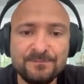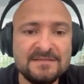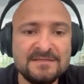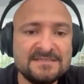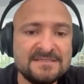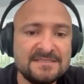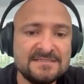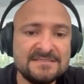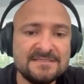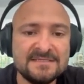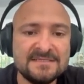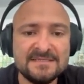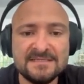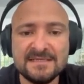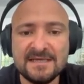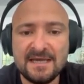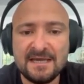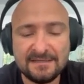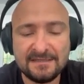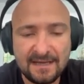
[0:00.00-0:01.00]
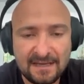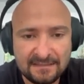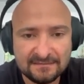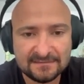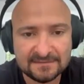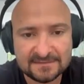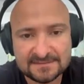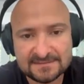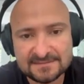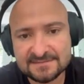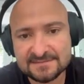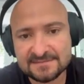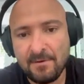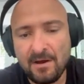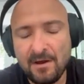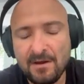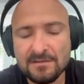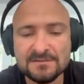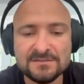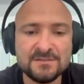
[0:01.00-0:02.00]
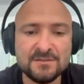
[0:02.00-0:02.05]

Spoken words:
This is the analytics part.